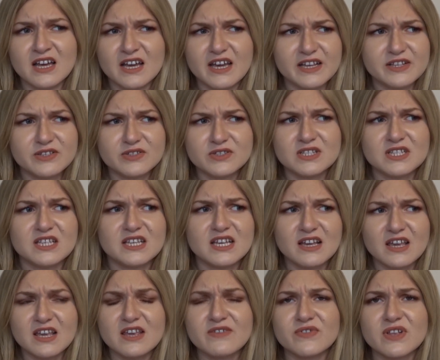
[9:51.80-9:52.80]
it
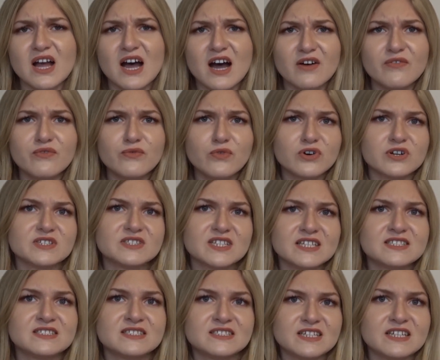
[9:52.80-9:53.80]
doesn't even have what it
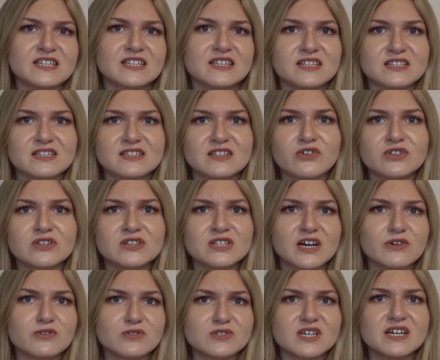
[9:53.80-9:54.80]
says on the
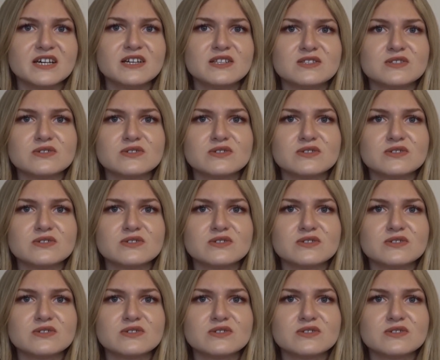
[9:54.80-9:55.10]
outside.